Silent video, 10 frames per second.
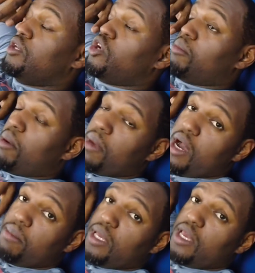you know, my
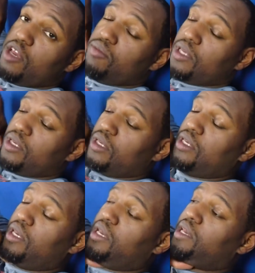mom had gave me.
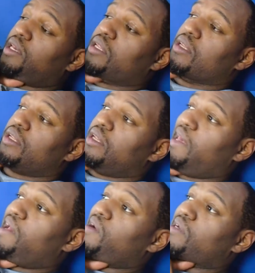And
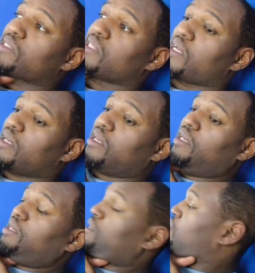now it's like,
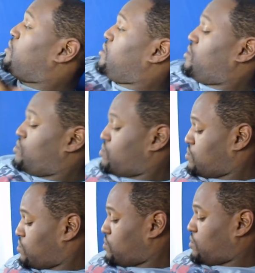yo,
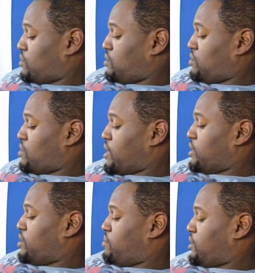I
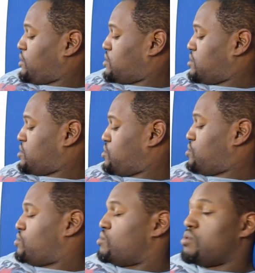need to make this
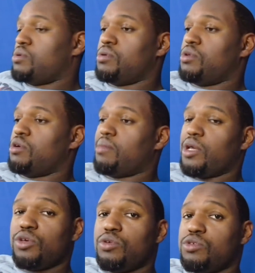into, you know, my
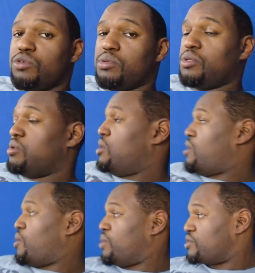YouTube studio.
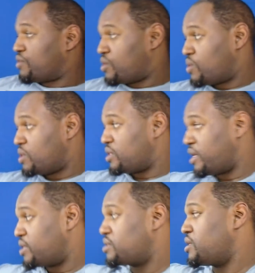I was recording
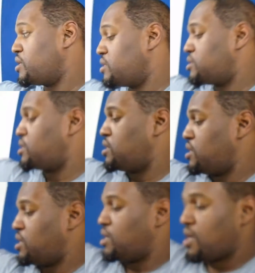downstairs
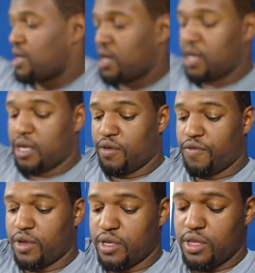in
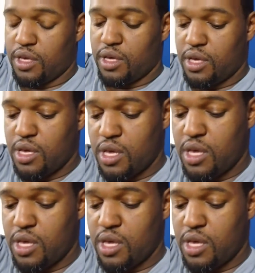front of the